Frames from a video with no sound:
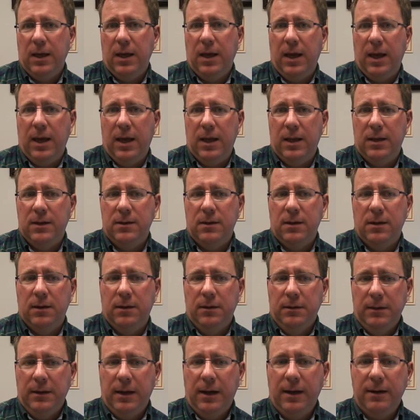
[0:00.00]
And
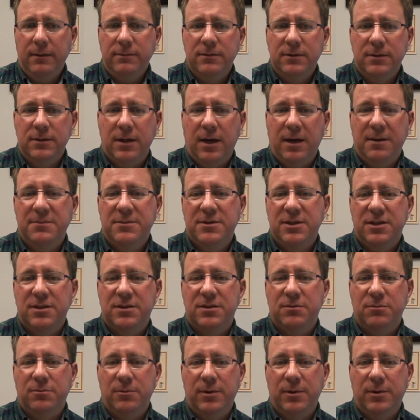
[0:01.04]
oftentimes this